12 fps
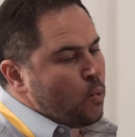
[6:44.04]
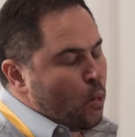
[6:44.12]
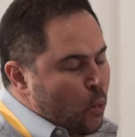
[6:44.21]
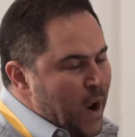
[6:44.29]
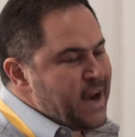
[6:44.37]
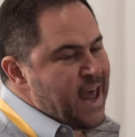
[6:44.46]

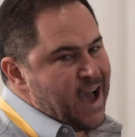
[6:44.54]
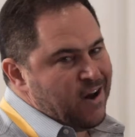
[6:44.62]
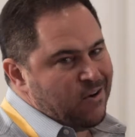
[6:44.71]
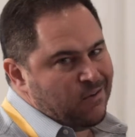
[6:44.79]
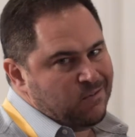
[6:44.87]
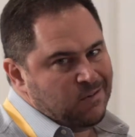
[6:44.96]
Right
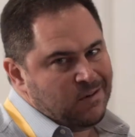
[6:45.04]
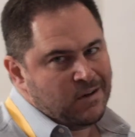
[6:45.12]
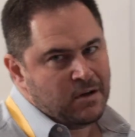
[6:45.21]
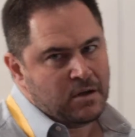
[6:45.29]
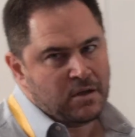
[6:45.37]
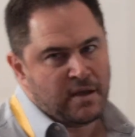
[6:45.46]
now,
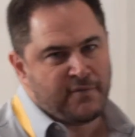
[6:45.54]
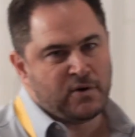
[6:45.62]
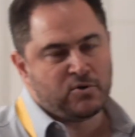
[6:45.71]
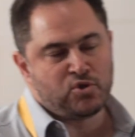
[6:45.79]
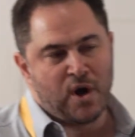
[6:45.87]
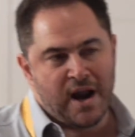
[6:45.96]
if you're
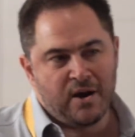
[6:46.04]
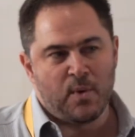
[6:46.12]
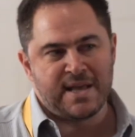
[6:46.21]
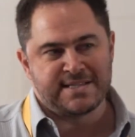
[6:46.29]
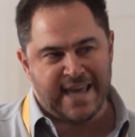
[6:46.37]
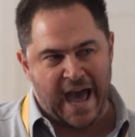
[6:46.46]
trying to
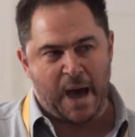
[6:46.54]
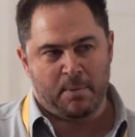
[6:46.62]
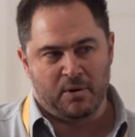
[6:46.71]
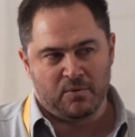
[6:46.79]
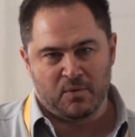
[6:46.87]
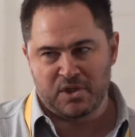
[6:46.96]
raise
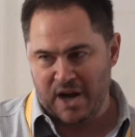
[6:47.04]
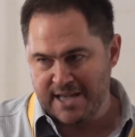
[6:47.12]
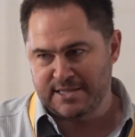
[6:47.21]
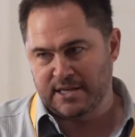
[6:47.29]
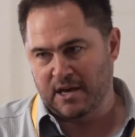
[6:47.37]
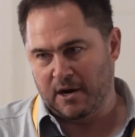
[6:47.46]
capital with an
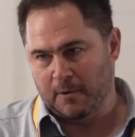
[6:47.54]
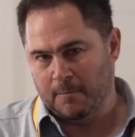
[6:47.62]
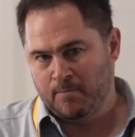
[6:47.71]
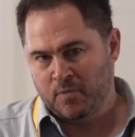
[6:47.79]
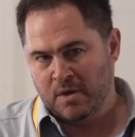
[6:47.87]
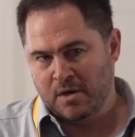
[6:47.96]
ICO,
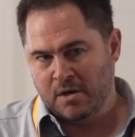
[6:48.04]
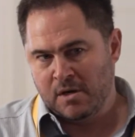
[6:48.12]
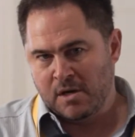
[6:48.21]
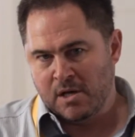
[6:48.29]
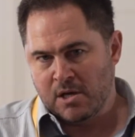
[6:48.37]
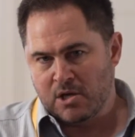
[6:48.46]

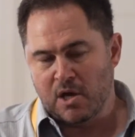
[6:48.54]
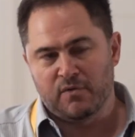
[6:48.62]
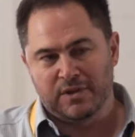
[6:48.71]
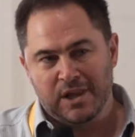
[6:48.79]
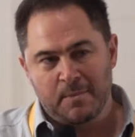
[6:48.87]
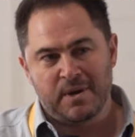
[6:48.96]
you
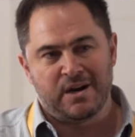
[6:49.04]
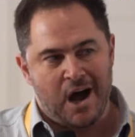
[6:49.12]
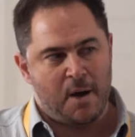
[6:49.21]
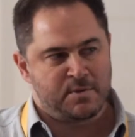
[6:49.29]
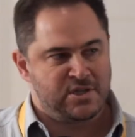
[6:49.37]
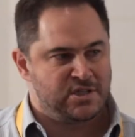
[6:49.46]
have limited
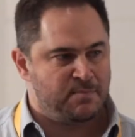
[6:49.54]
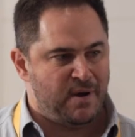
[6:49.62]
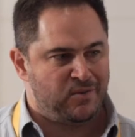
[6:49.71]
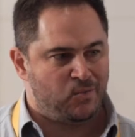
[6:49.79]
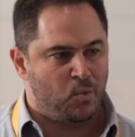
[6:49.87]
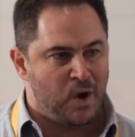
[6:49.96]
options
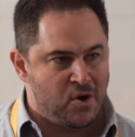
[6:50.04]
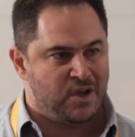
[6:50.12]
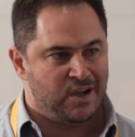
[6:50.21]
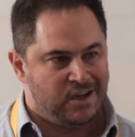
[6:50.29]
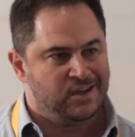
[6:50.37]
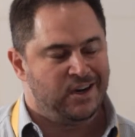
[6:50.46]
about where you
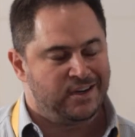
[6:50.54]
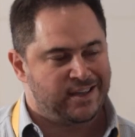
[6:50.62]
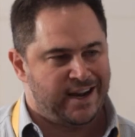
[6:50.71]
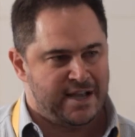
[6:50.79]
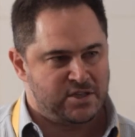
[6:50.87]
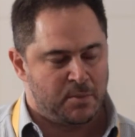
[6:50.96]
can conduct
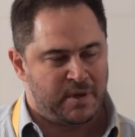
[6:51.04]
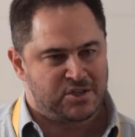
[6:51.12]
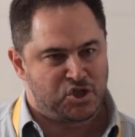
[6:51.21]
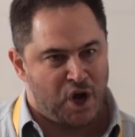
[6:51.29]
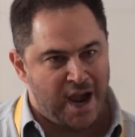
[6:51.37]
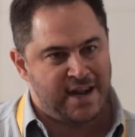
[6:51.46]
that ICO
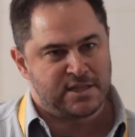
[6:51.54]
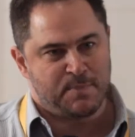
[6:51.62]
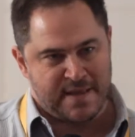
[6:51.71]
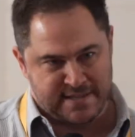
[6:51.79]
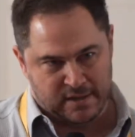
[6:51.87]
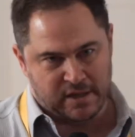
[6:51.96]
because China's
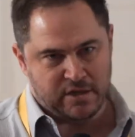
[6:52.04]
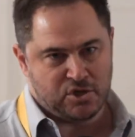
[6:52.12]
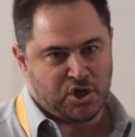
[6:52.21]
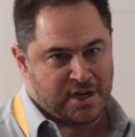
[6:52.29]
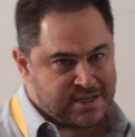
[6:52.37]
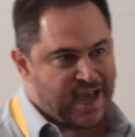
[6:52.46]
basically
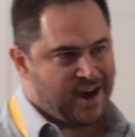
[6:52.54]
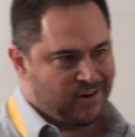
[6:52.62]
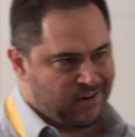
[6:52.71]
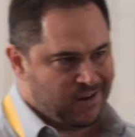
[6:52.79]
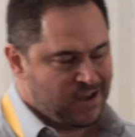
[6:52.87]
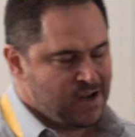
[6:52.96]
shut down.